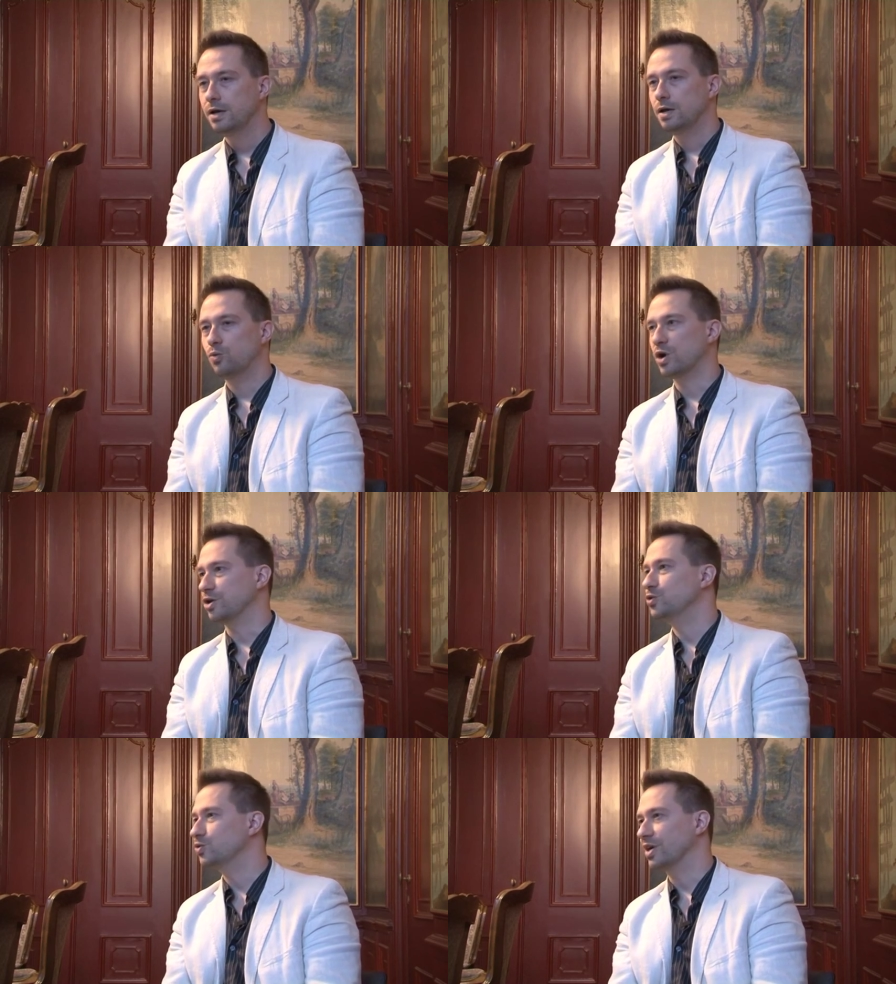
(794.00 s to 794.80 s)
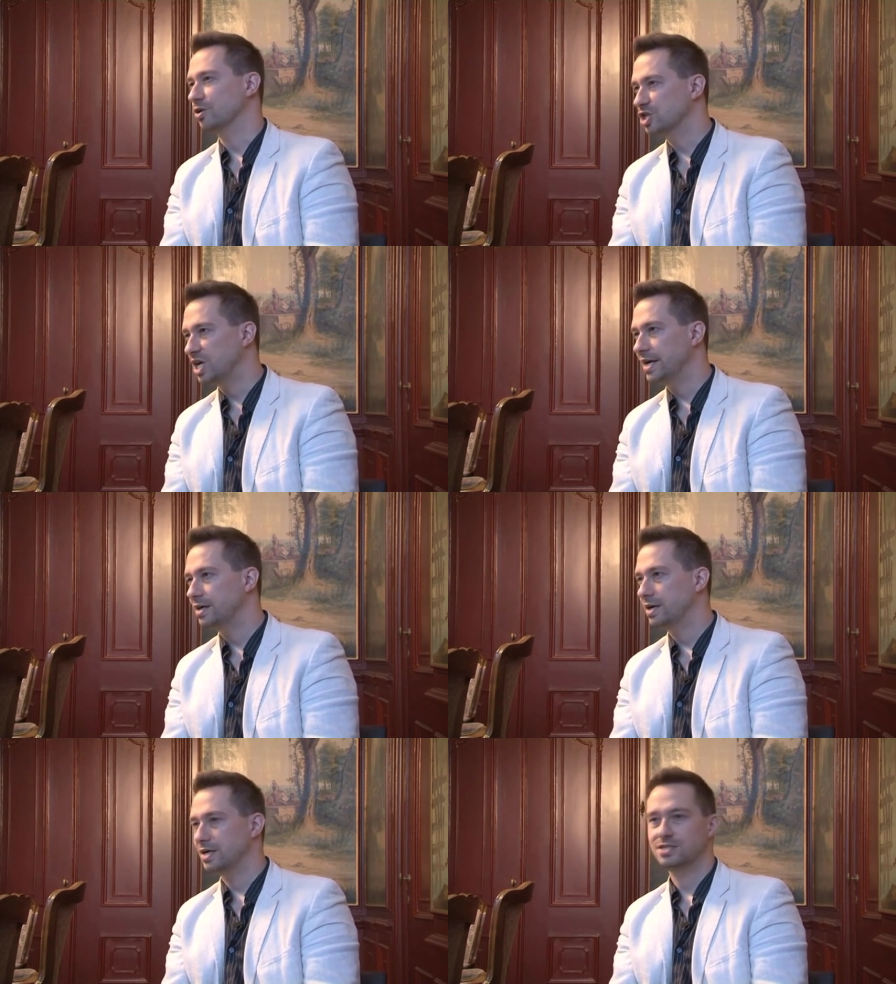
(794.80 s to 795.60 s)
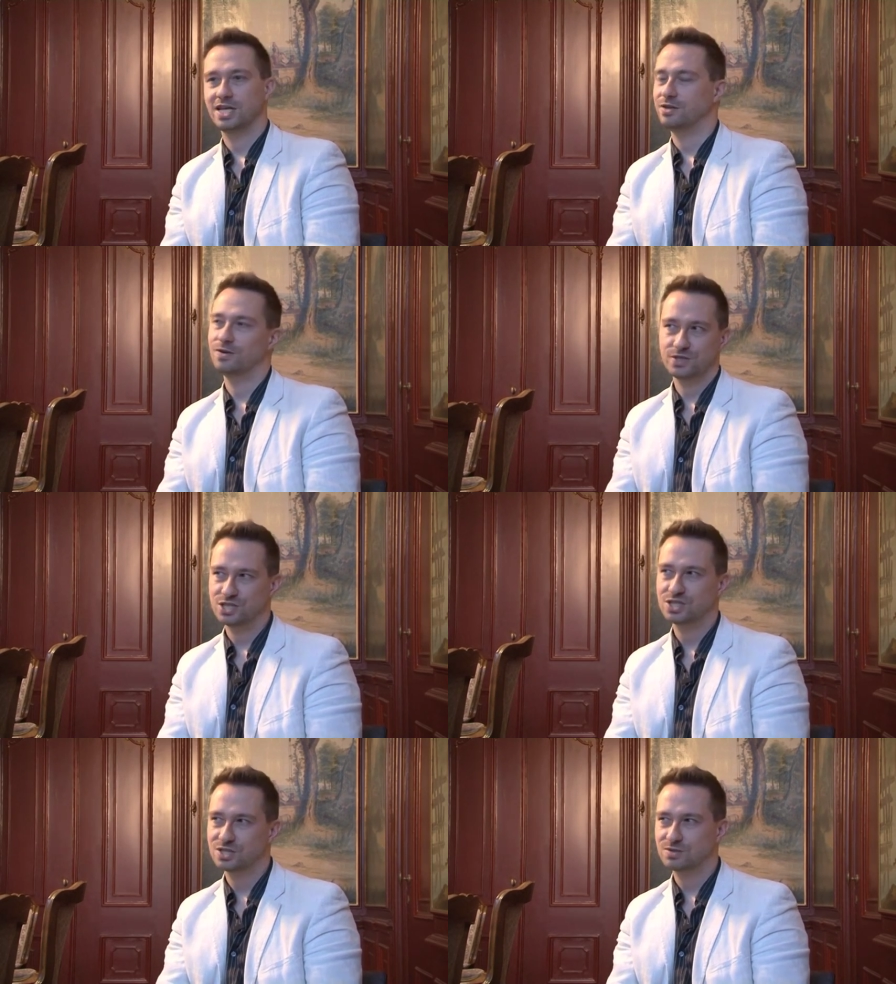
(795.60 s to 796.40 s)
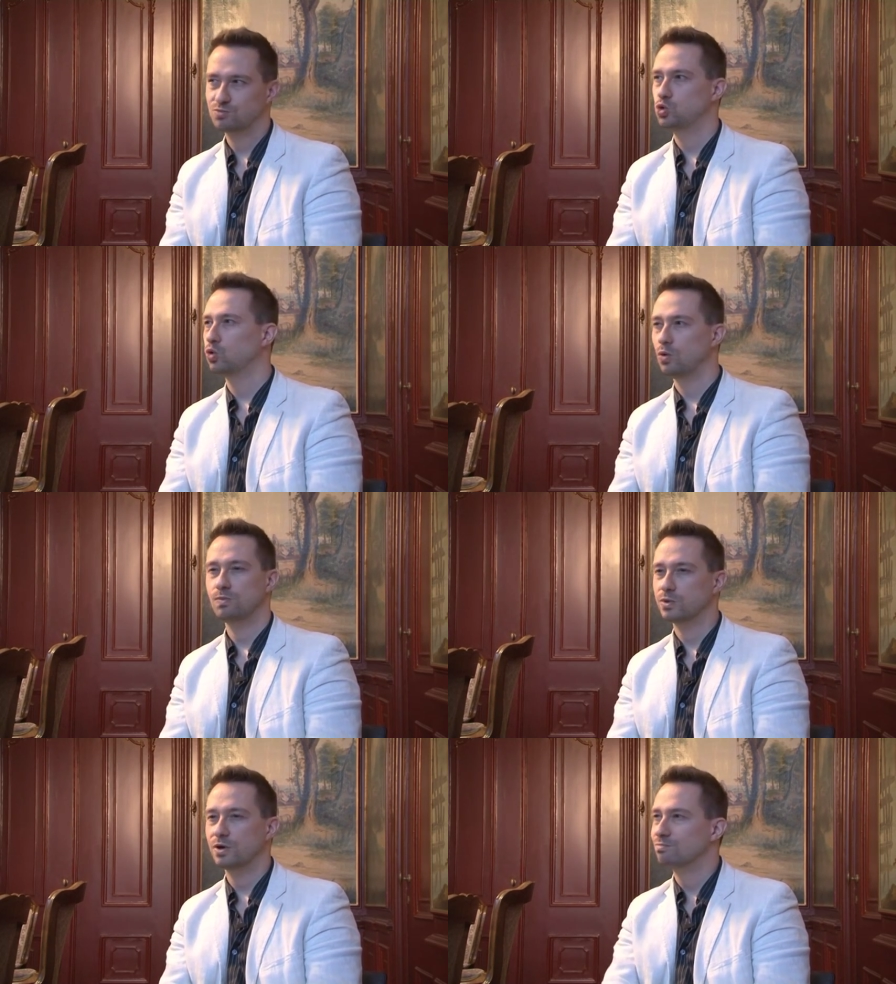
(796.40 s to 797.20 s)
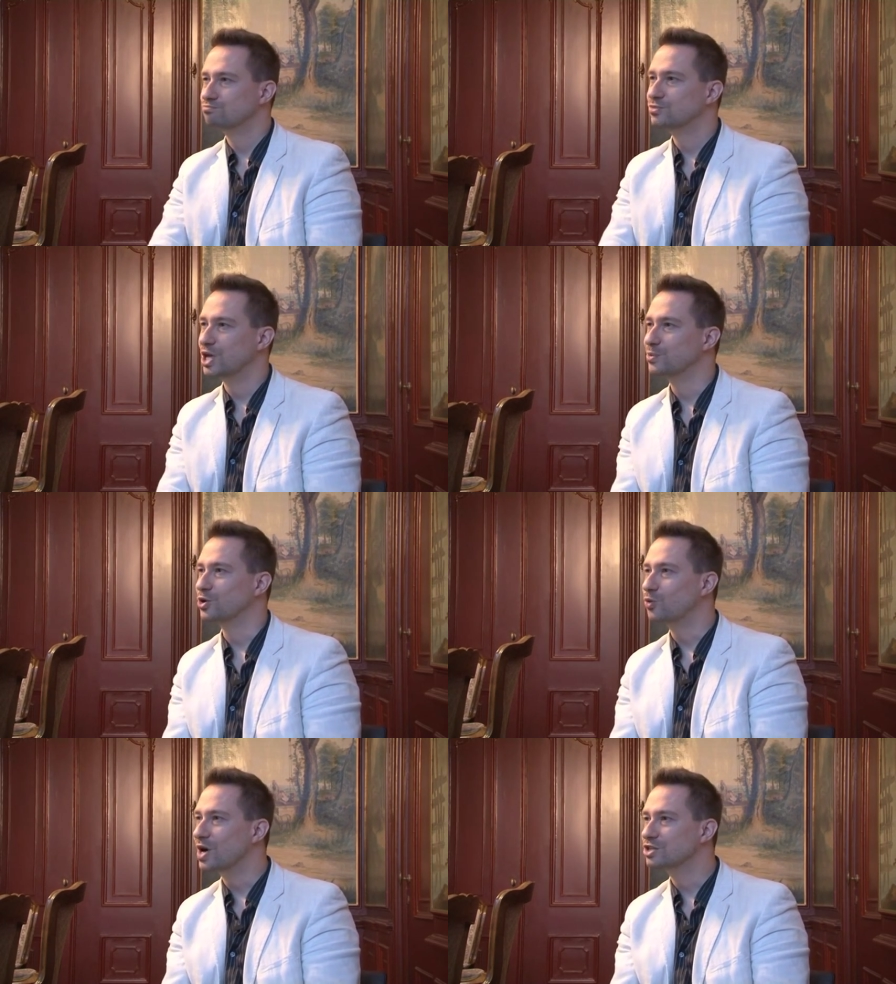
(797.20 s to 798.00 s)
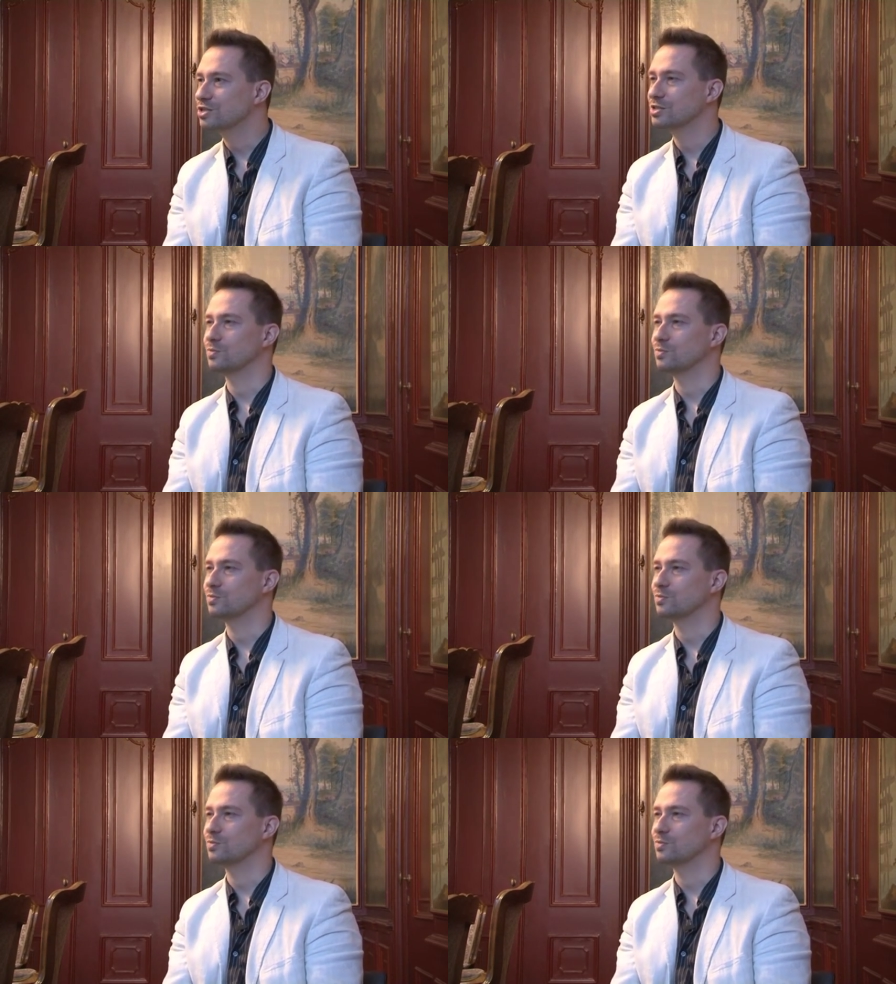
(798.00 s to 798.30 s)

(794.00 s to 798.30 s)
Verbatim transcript: What are you doing on China? And I said, you know, this is cool. You know, tell me your questions.